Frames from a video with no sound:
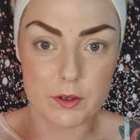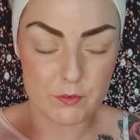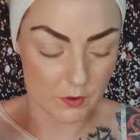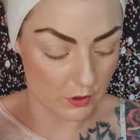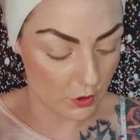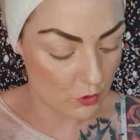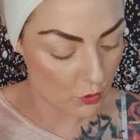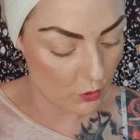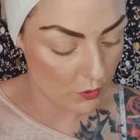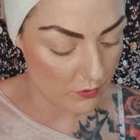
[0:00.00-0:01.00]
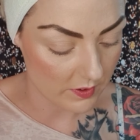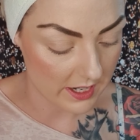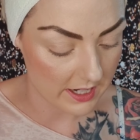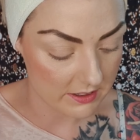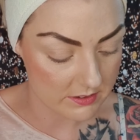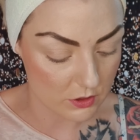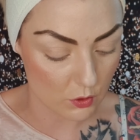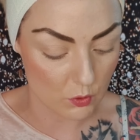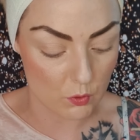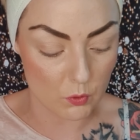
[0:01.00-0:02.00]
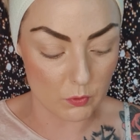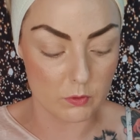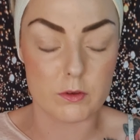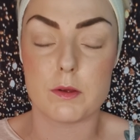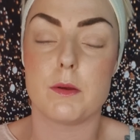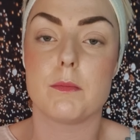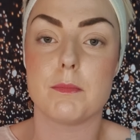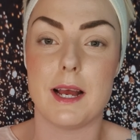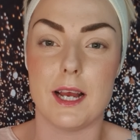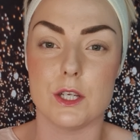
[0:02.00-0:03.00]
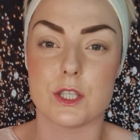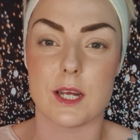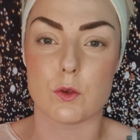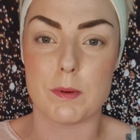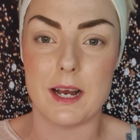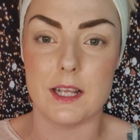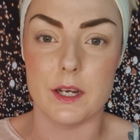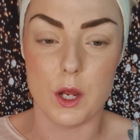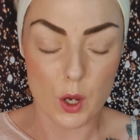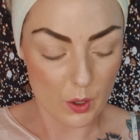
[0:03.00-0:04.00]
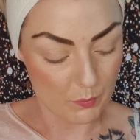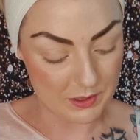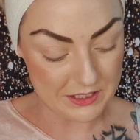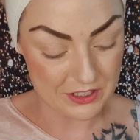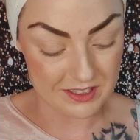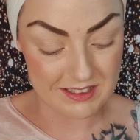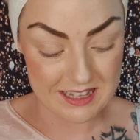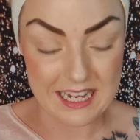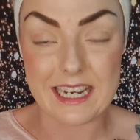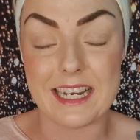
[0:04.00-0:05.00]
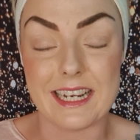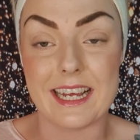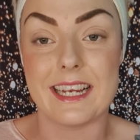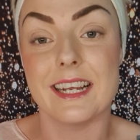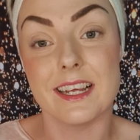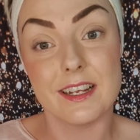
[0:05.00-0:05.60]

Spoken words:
for the Too Faced Gold eyeshadow palette, which is £39.